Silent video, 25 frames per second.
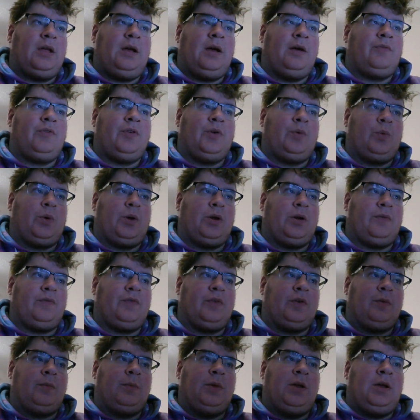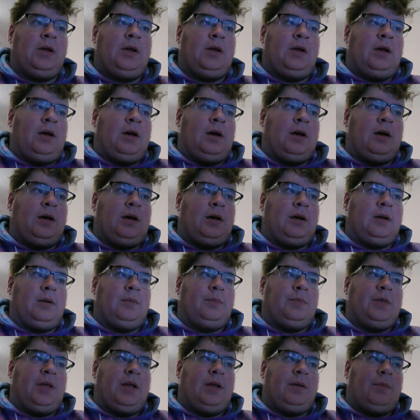Every one of them.
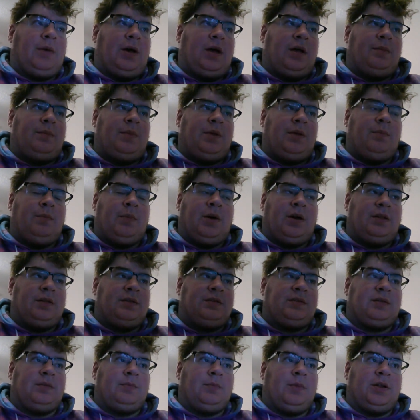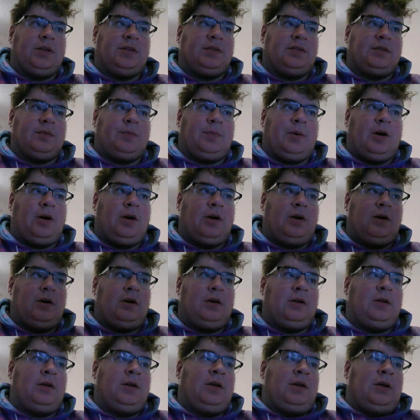They might be months and months
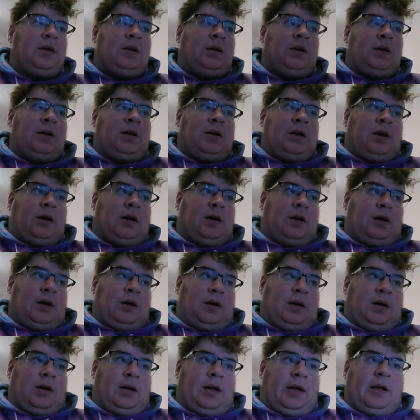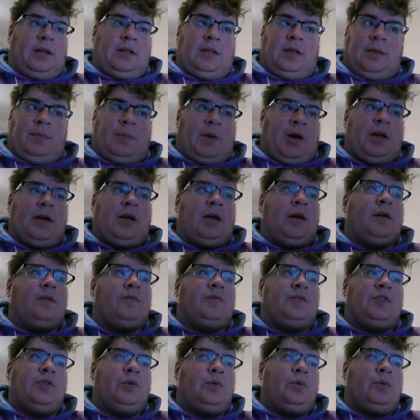apart, and they might
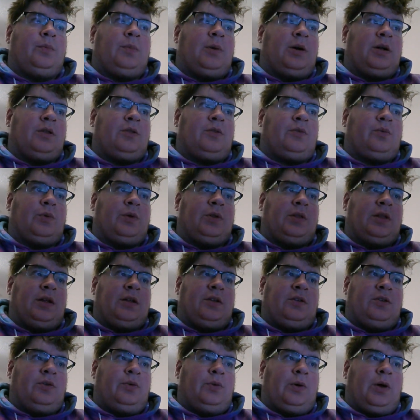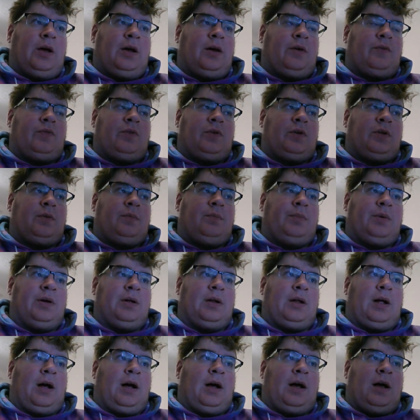have 2 a month when they do have one,
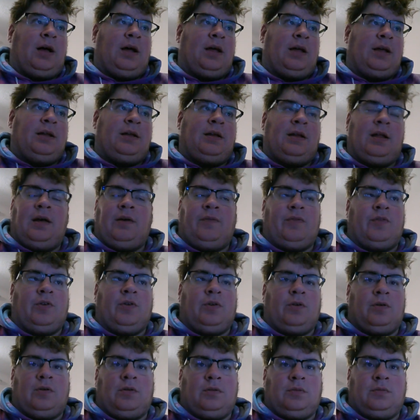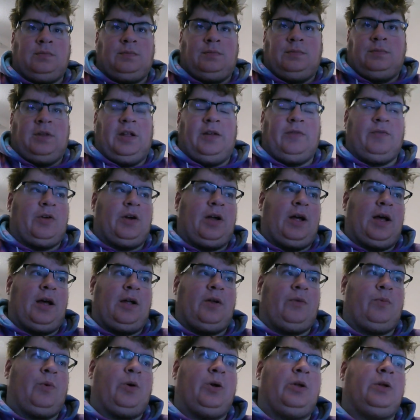but I never
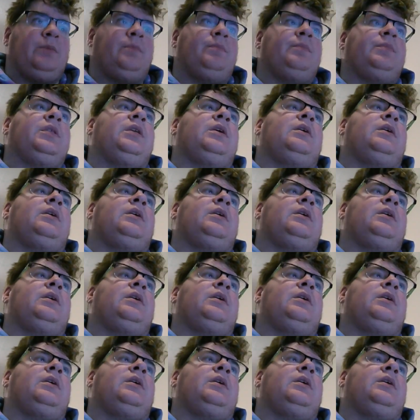had one.